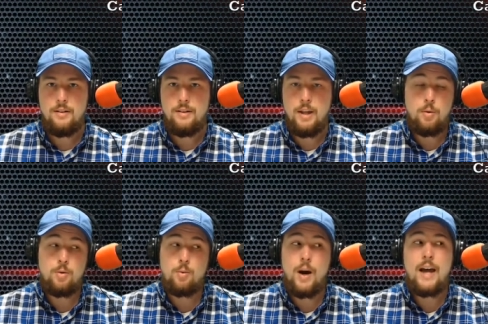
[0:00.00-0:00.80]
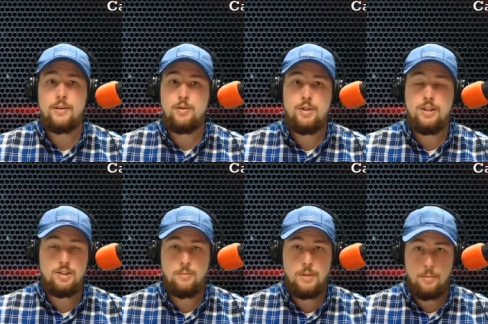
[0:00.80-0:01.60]
They would rather
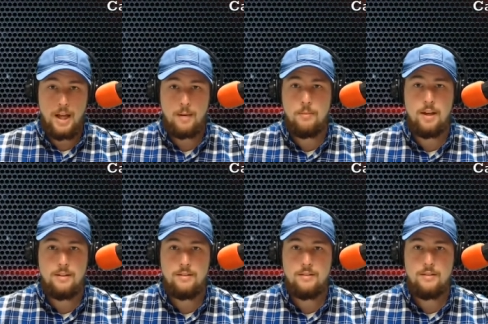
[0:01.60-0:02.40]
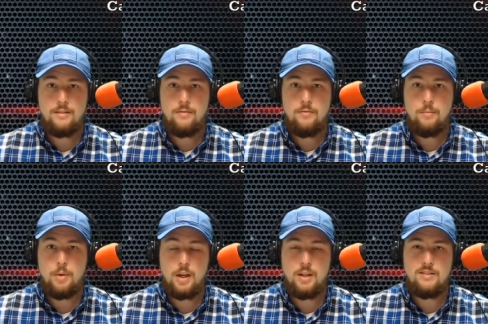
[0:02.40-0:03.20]
Jesus be a black man
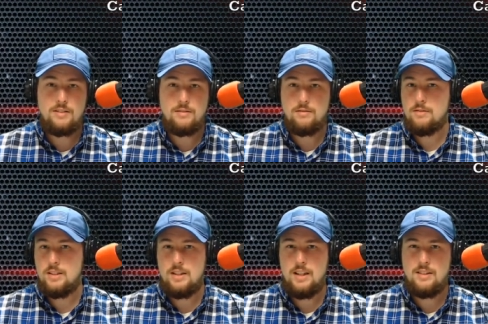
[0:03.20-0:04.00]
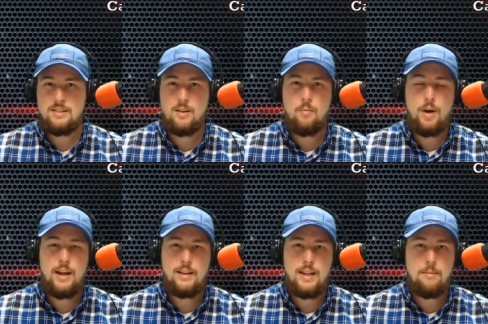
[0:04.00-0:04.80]
because, in some
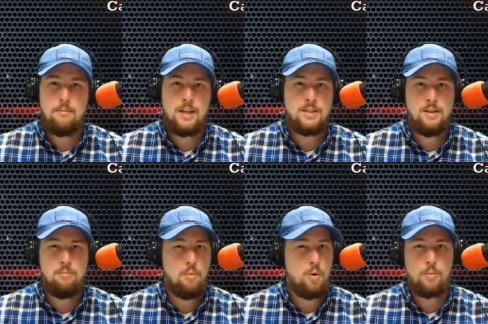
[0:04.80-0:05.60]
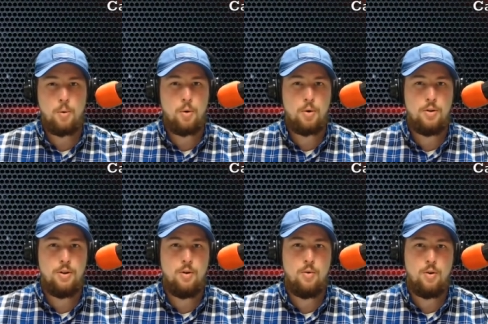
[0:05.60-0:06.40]
way, that makes him more
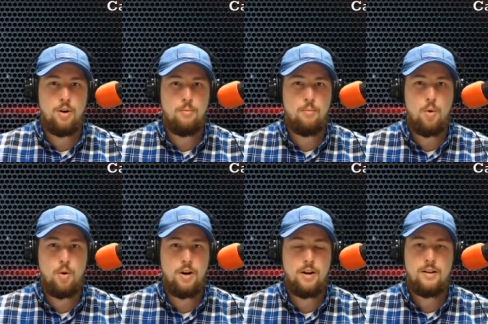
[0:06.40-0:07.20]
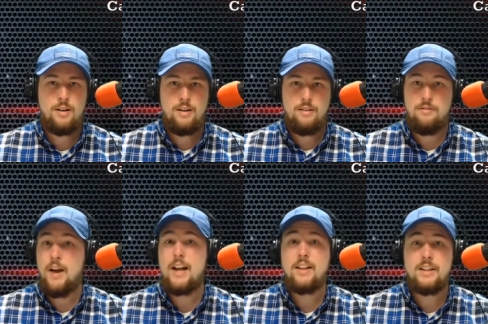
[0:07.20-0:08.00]
moral or more
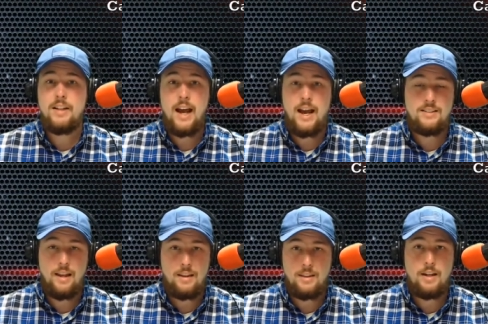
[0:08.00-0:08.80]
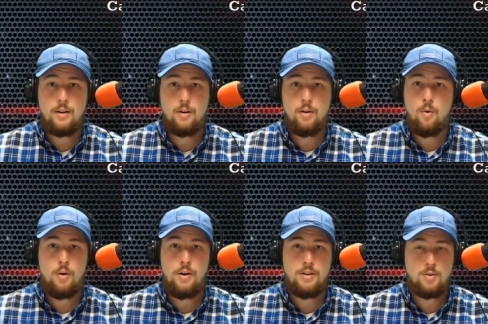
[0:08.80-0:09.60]
valid as a thinker
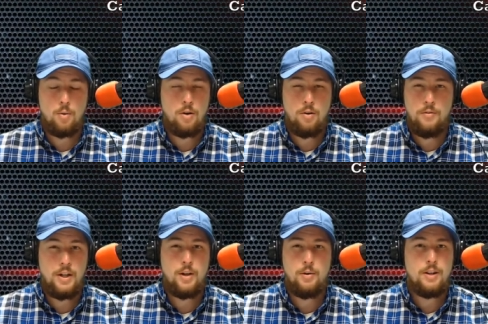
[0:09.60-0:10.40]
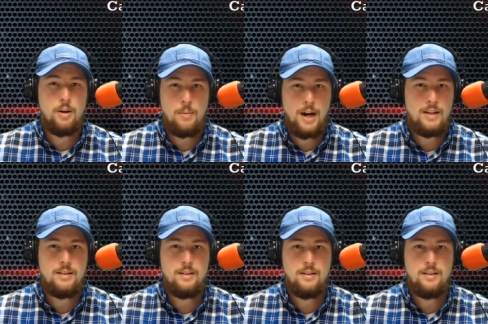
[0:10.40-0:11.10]
or historical figure in their mind.